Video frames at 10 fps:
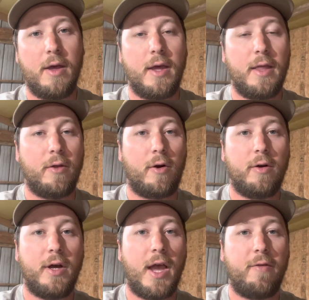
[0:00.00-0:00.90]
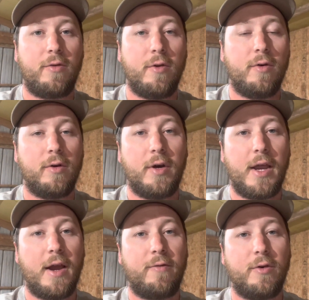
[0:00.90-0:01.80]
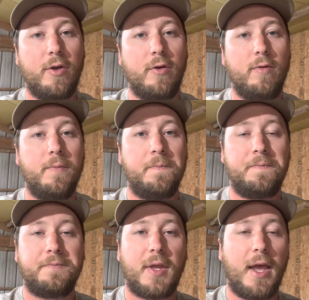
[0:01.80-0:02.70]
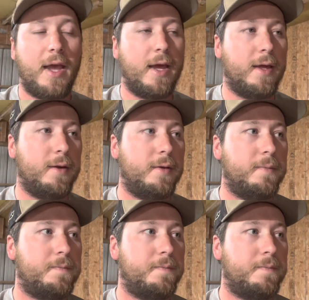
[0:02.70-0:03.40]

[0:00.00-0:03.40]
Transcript: in the early afternoon or late afternoon, and